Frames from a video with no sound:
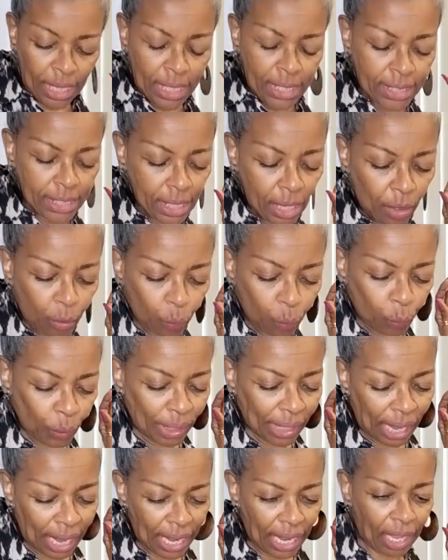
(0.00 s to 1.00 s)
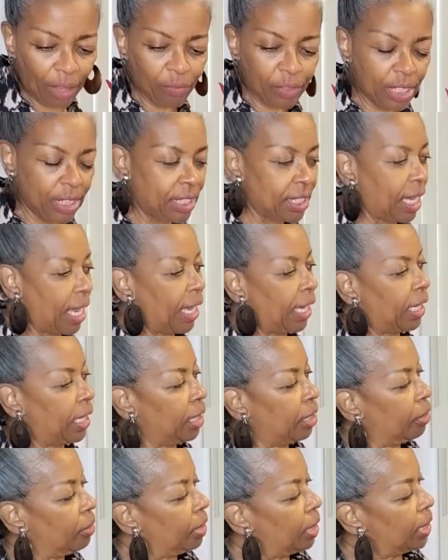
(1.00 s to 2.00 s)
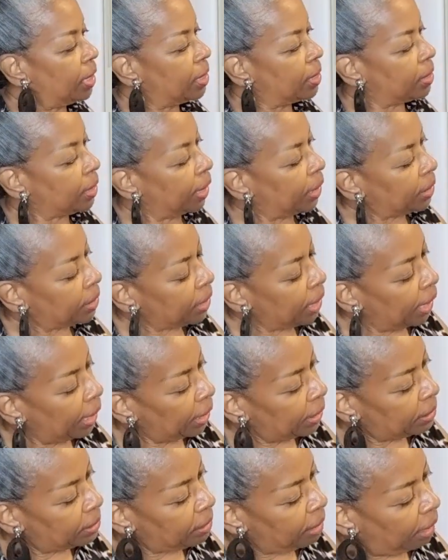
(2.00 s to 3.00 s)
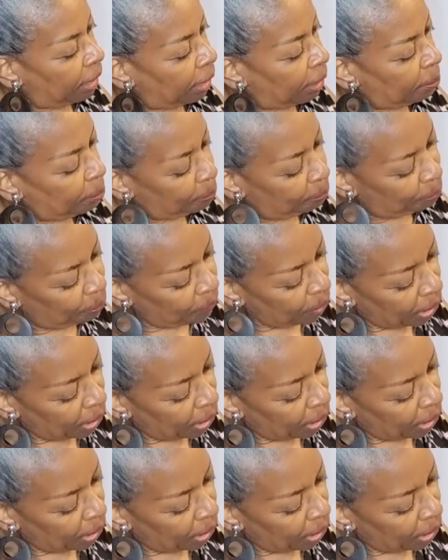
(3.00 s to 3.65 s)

So what I have today here is a tank top,